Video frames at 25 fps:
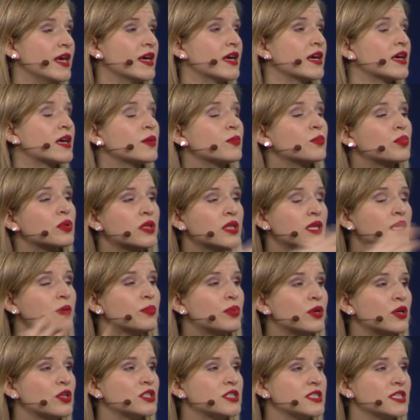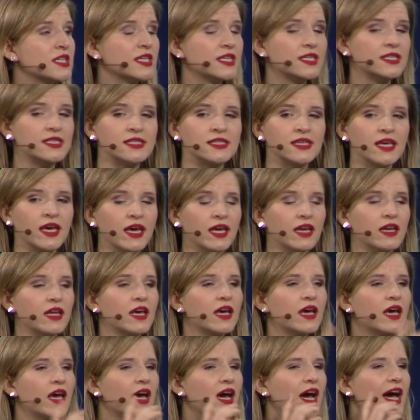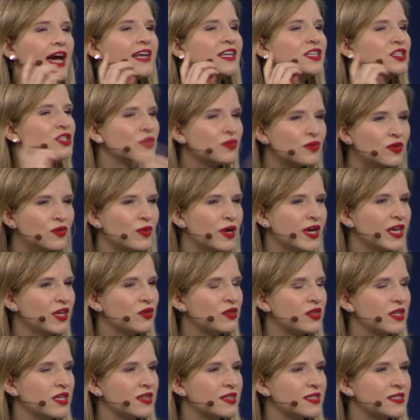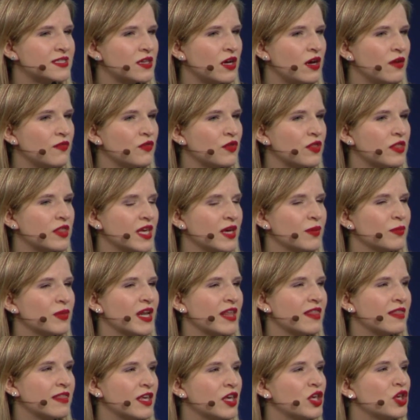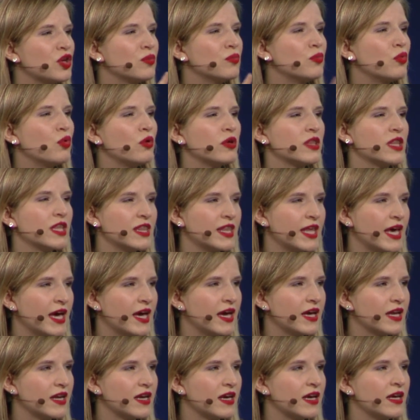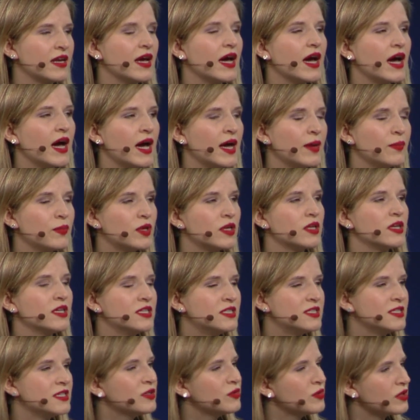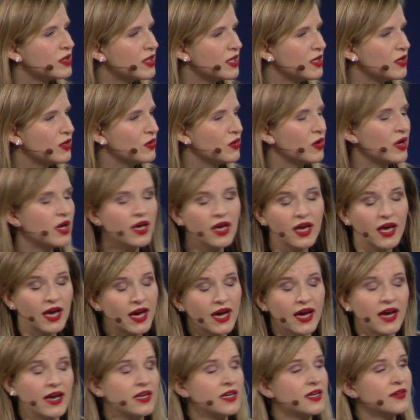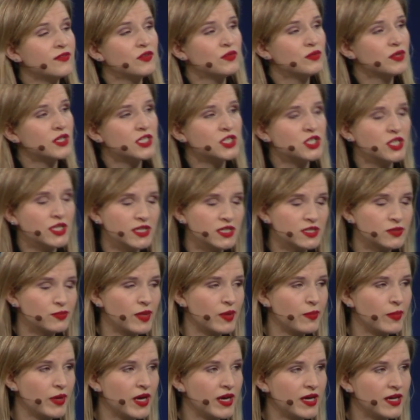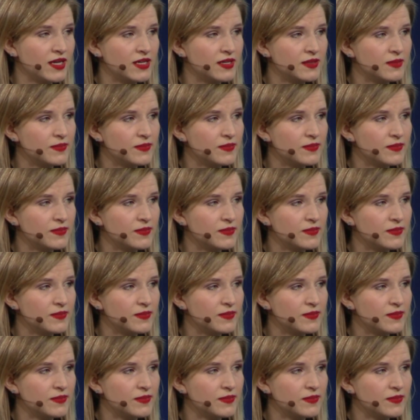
a complete person, and said, I don't know why you think this awful thing, but I think you're more than that, and I'm going to deal with you, I never would have changed my mind.